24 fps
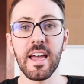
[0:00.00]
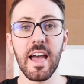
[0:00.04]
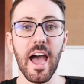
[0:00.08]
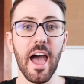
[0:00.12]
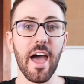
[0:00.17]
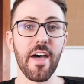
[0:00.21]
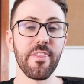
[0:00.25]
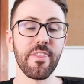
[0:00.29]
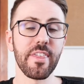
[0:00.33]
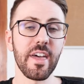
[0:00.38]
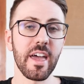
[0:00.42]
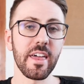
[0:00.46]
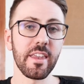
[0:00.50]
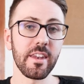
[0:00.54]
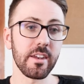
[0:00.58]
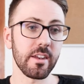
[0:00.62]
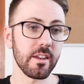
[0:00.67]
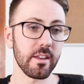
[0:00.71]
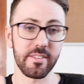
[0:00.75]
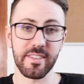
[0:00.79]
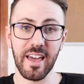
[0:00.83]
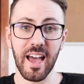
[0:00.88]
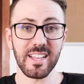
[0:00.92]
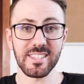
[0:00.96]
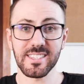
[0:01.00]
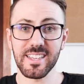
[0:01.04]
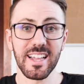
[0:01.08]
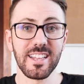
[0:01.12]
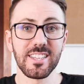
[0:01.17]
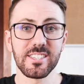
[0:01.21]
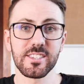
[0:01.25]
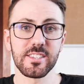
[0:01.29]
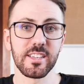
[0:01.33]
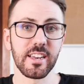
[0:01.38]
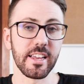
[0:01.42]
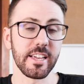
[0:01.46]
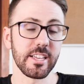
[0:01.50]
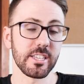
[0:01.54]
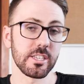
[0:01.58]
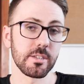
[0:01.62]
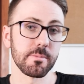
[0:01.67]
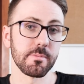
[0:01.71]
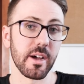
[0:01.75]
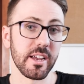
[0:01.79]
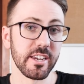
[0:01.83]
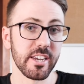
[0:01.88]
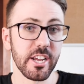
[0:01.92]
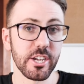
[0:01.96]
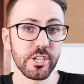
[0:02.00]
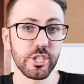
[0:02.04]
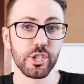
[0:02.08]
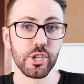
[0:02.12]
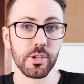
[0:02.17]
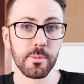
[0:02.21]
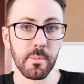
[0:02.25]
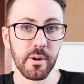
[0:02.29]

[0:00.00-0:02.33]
And then that's instantly some additional